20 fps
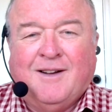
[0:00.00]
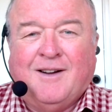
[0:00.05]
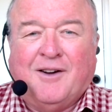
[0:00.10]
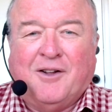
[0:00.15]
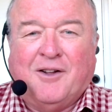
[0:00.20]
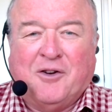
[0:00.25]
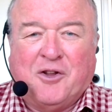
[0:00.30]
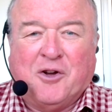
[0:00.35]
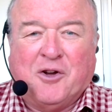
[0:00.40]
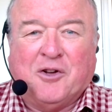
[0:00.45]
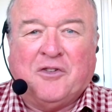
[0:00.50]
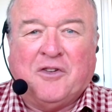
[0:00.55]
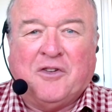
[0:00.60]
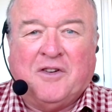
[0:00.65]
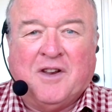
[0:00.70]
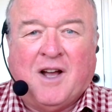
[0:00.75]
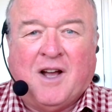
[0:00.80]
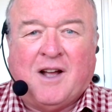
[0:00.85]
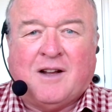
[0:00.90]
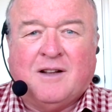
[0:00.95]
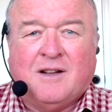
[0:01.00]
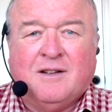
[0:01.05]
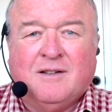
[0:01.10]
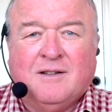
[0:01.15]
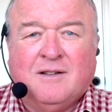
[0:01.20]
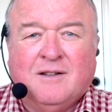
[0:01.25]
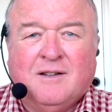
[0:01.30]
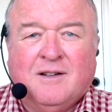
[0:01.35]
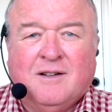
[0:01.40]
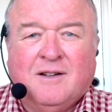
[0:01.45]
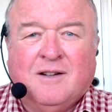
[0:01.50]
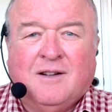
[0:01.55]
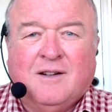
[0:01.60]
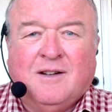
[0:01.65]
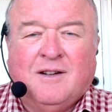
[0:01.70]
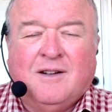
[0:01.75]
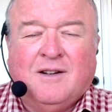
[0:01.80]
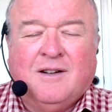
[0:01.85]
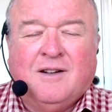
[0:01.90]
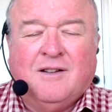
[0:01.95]
on the Aussie duck,
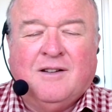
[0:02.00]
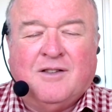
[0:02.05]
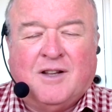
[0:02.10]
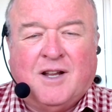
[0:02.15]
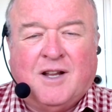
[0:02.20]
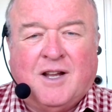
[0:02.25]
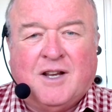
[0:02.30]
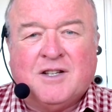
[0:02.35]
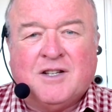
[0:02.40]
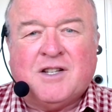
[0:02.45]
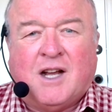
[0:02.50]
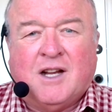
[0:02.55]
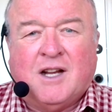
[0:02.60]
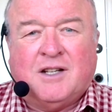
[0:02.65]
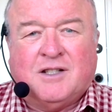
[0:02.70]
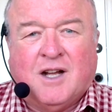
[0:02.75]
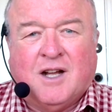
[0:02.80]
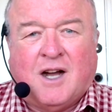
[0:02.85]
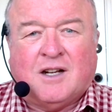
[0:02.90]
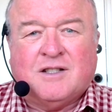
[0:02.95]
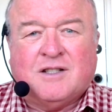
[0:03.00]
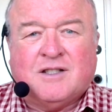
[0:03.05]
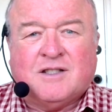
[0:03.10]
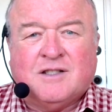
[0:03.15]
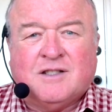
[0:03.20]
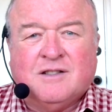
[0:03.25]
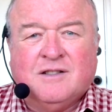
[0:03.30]
the intake ducts